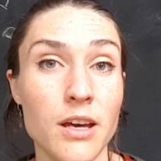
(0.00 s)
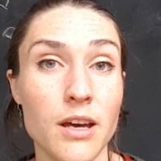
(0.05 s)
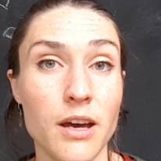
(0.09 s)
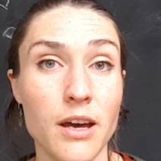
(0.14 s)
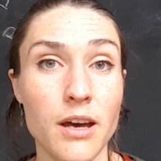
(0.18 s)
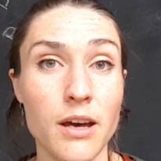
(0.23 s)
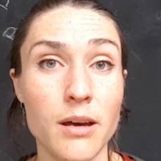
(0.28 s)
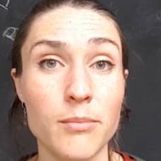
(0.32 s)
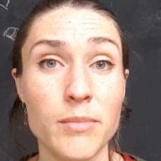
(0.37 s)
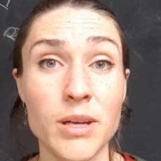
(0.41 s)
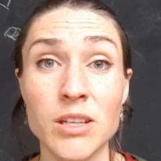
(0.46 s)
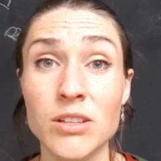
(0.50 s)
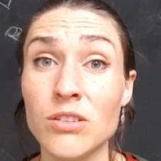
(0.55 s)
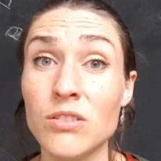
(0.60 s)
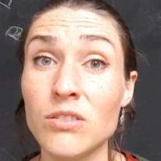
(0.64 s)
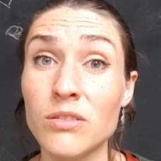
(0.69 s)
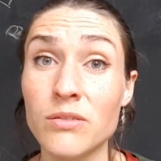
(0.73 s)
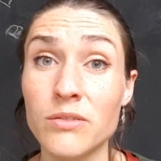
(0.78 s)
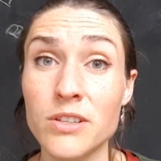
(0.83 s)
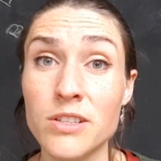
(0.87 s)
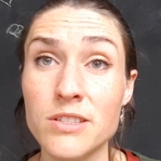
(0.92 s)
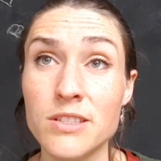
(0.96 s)
at
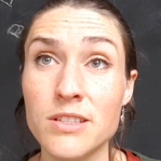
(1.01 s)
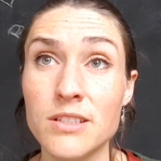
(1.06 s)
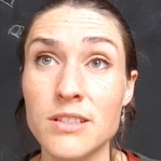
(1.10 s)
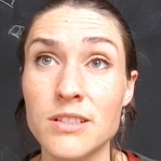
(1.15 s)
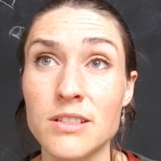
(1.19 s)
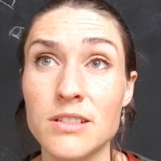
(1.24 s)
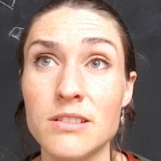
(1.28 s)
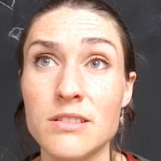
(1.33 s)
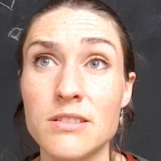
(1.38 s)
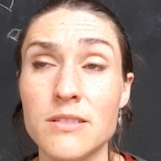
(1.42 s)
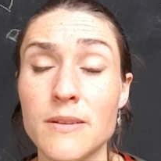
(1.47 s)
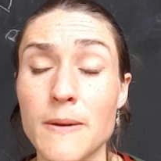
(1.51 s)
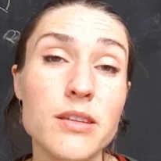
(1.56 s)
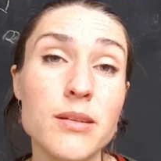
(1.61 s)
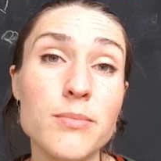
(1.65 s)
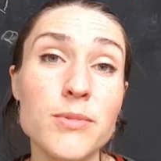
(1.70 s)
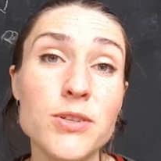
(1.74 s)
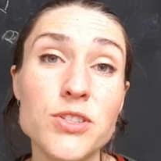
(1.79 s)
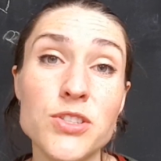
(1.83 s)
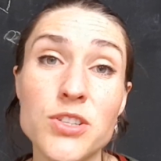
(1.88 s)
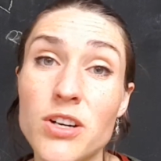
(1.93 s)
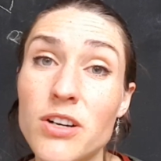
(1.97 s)
universities, the
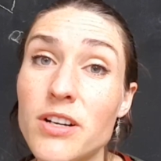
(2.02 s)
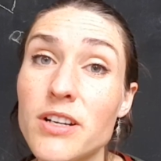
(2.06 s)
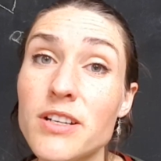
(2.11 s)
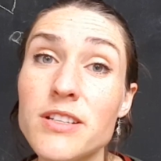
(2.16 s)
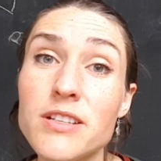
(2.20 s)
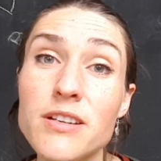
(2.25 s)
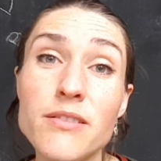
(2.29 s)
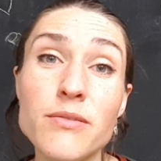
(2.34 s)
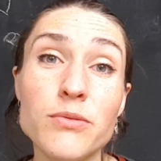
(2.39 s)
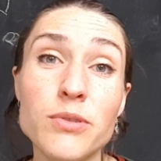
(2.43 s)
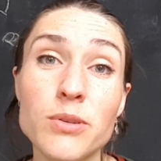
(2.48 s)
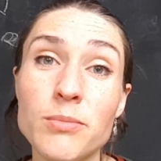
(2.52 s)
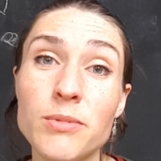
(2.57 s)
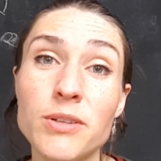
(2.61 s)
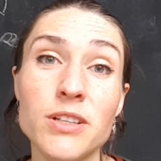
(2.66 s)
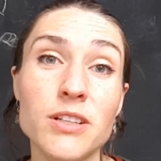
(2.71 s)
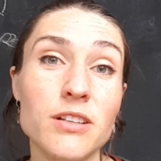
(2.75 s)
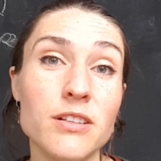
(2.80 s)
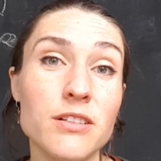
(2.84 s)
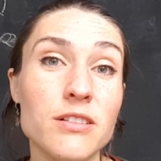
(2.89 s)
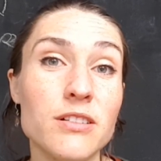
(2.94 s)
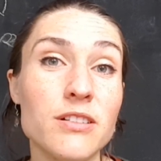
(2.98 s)
majority of
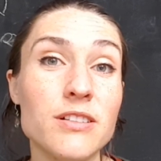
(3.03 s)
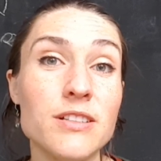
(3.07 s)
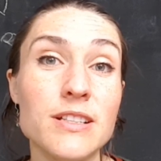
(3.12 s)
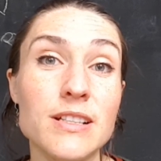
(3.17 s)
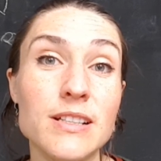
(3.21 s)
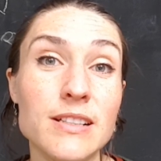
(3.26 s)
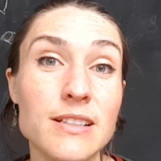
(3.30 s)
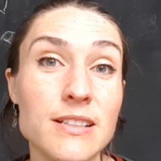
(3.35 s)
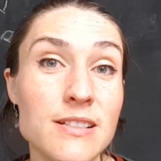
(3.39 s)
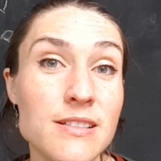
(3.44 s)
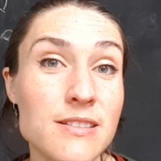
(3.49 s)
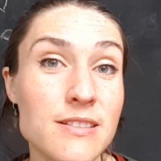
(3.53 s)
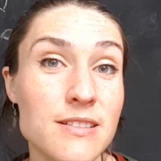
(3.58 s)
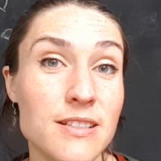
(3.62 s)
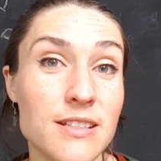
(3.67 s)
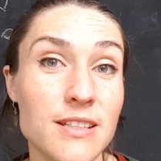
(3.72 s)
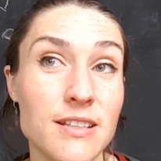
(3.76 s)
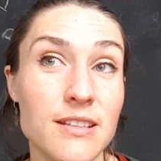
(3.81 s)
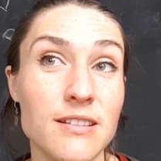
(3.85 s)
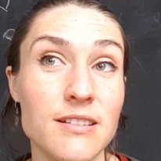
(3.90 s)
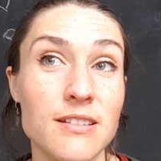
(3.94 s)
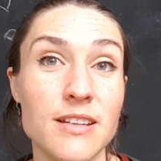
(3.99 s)
women are not
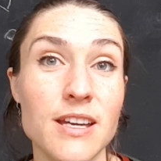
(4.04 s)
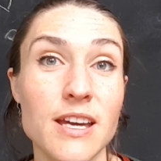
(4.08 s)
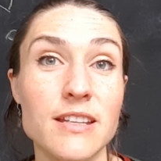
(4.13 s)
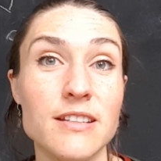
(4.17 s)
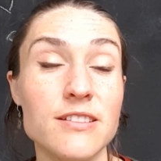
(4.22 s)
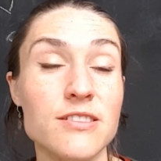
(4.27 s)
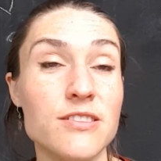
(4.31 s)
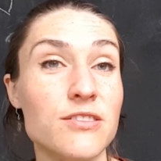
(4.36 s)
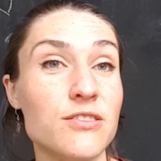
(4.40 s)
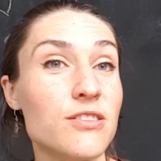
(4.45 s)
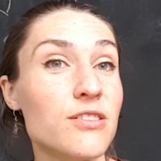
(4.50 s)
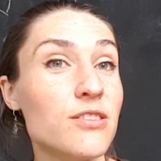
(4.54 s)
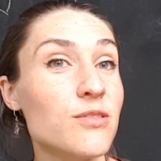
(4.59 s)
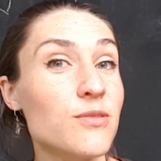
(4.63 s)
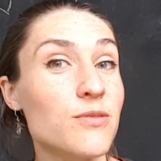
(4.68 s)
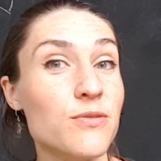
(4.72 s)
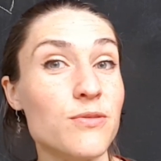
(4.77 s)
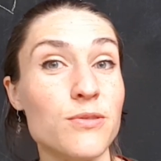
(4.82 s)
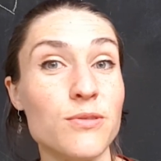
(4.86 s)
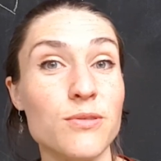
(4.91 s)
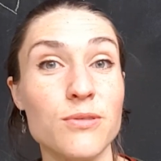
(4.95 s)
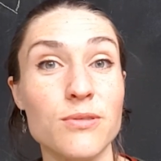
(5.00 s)
enlisting. And it's not
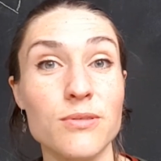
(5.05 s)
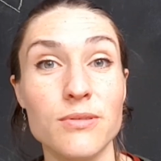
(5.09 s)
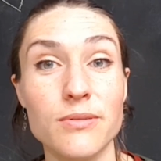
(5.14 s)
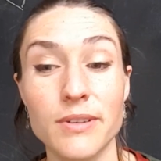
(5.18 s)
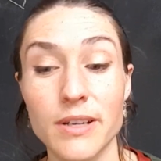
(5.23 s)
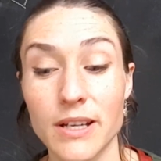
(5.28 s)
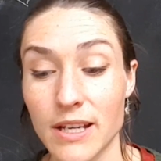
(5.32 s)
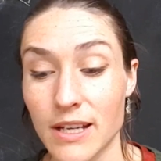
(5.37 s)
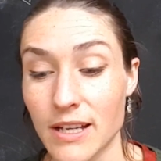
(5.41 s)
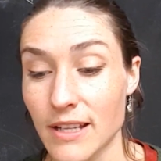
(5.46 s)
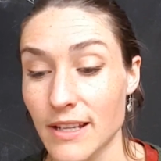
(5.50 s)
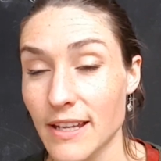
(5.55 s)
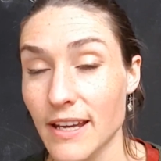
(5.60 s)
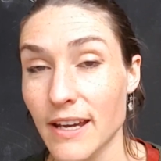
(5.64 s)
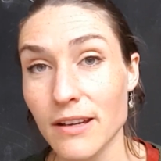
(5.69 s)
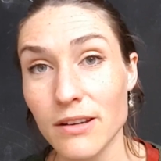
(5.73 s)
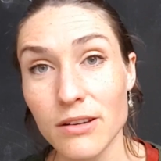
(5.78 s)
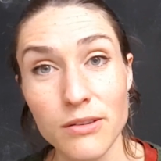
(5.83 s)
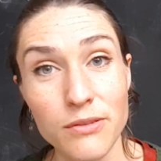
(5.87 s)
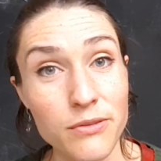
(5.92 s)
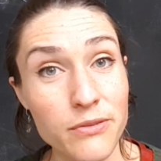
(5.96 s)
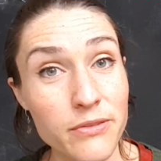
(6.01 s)
for
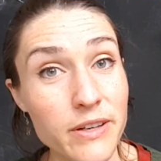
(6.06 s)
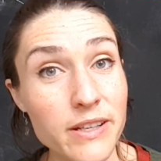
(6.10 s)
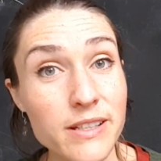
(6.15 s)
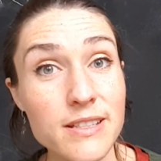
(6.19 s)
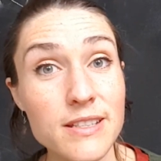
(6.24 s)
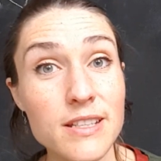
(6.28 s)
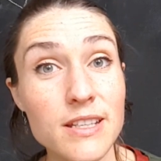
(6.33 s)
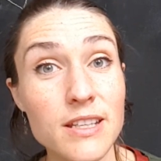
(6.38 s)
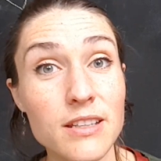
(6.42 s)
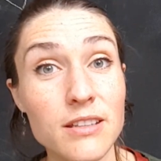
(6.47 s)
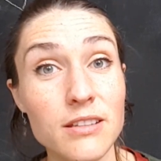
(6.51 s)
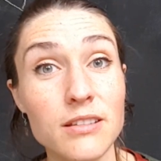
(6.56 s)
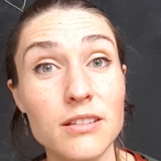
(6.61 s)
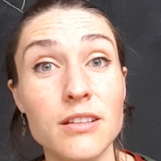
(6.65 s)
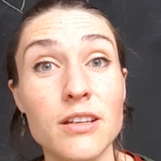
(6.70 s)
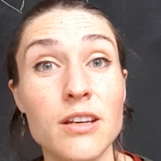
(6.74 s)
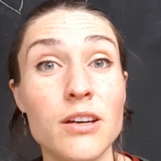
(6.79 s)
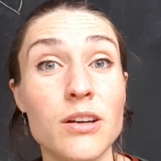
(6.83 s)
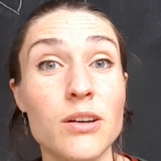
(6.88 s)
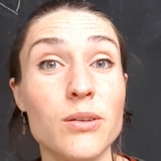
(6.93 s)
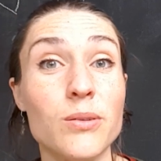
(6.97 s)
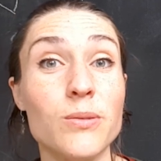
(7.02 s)
lack of funding
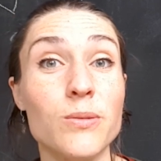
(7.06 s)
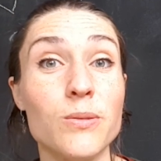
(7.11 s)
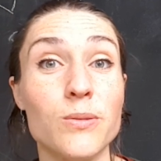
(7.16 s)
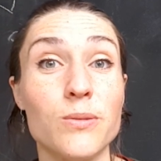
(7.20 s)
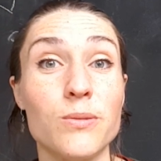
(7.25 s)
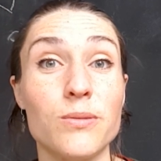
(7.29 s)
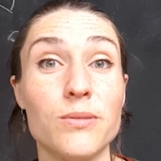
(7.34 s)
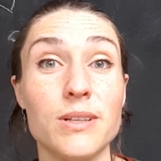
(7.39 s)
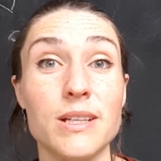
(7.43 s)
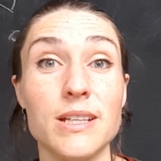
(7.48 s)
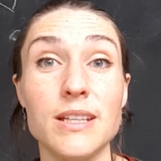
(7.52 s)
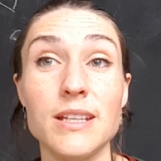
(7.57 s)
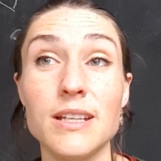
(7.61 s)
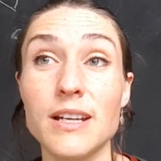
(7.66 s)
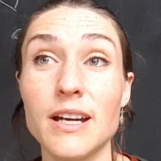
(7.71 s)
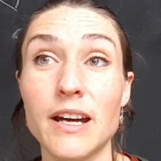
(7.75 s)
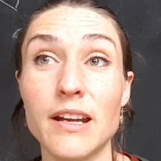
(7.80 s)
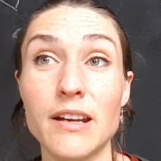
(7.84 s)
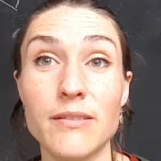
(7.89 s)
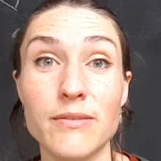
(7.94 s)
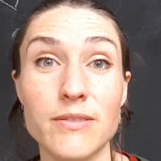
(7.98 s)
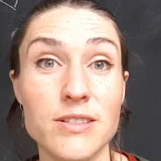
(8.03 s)
or any
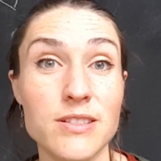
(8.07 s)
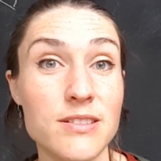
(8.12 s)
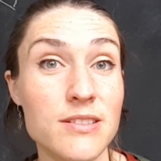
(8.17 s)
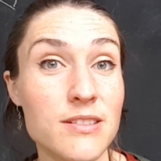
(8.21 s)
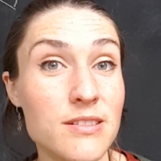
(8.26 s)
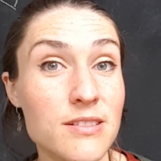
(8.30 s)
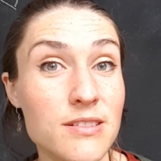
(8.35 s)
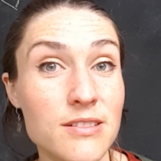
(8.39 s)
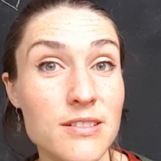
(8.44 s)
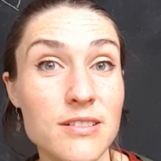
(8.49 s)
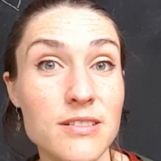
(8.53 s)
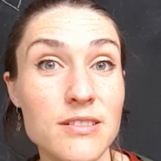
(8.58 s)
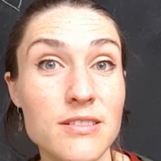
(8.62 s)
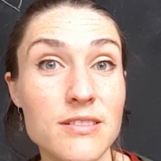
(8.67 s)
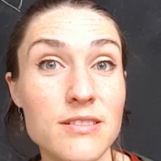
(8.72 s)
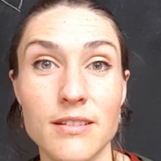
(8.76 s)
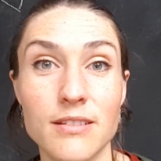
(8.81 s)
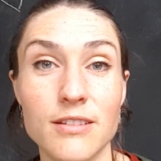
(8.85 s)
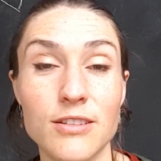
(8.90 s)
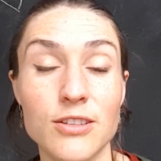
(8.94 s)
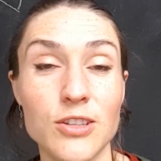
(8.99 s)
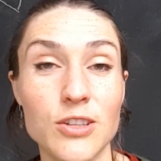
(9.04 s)
kind of assistance.
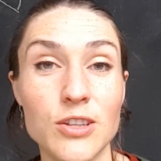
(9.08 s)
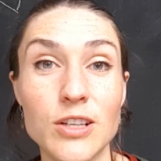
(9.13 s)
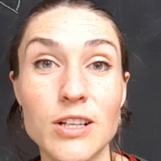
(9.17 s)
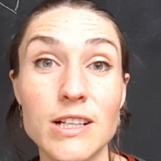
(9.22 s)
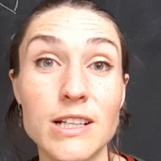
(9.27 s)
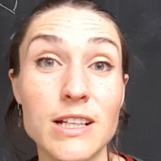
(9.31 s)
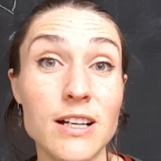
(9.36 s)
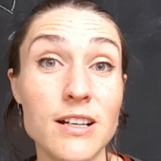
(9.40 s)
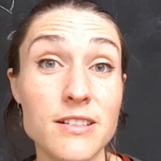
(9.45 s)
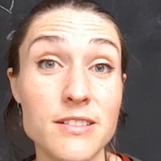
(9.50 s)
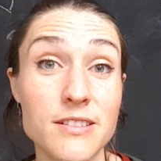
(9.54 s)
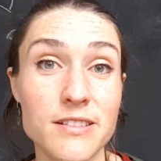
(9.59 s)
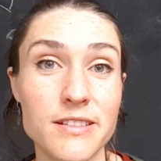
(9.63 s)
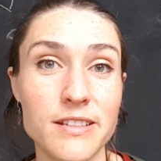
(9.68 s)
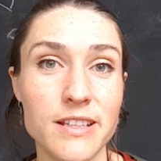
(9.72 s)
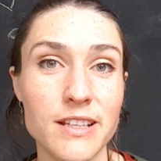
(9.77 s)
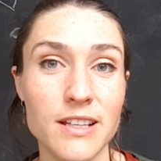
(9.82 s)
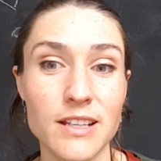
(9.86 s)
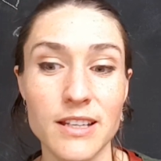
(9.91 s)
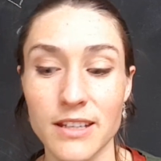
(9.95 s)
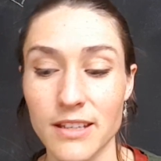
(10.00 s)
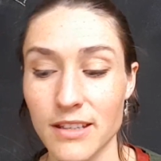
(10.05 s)
The glass
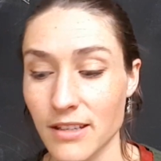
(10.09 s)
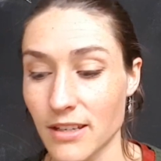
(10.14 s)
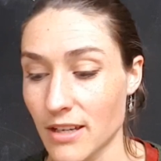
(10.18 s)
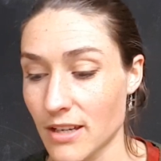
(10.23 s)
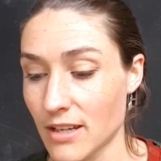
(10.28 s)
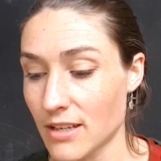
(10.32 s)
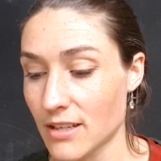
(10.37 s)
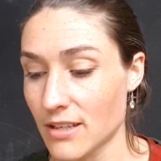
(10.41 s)
ceiling,